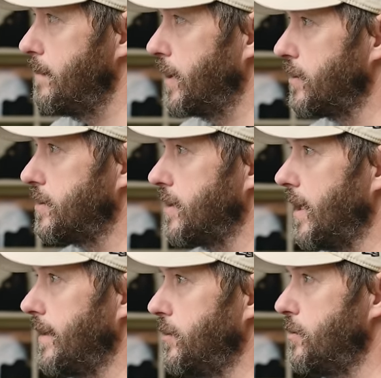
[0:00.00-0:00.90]
because
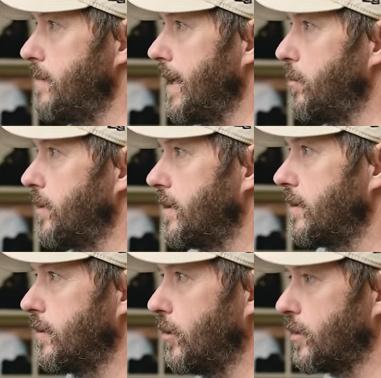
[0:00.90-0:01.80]
you might want to
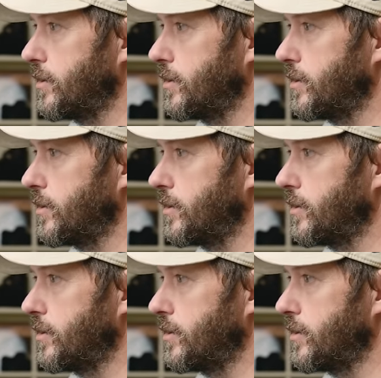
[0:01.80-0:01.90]
look.